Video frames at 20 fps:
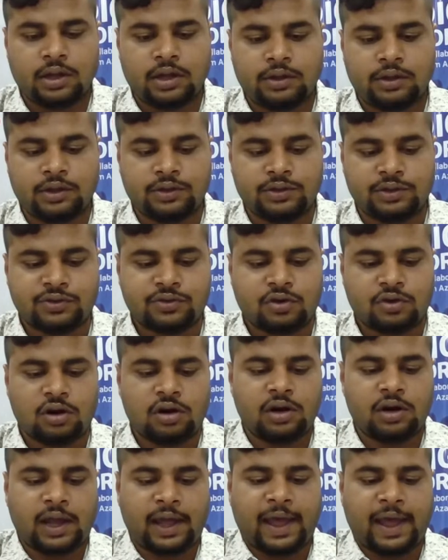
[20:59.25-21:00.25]
This is
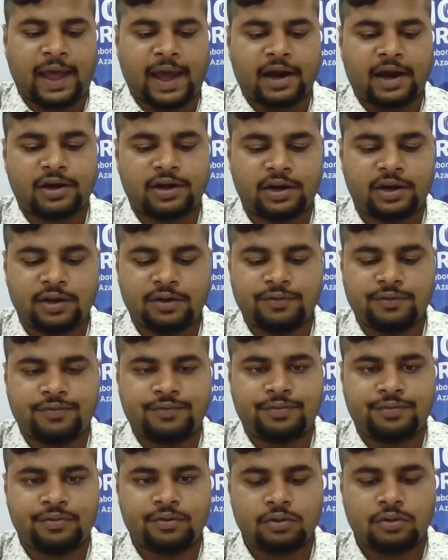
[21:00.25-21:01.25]
called
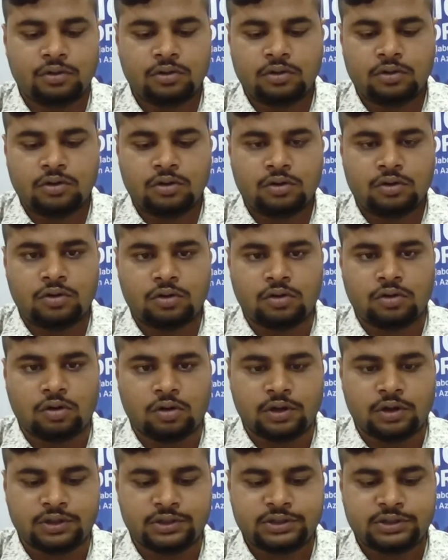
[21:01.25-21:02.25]
active
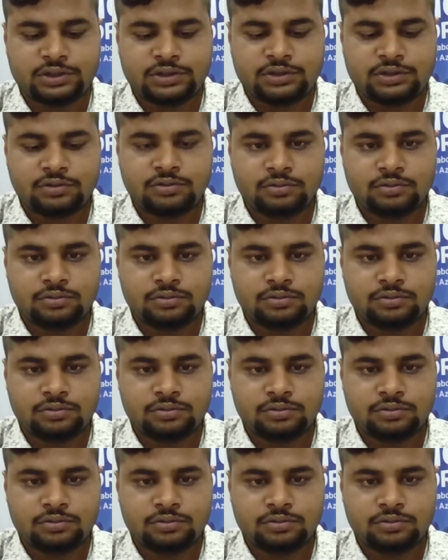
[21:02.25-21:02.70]
noise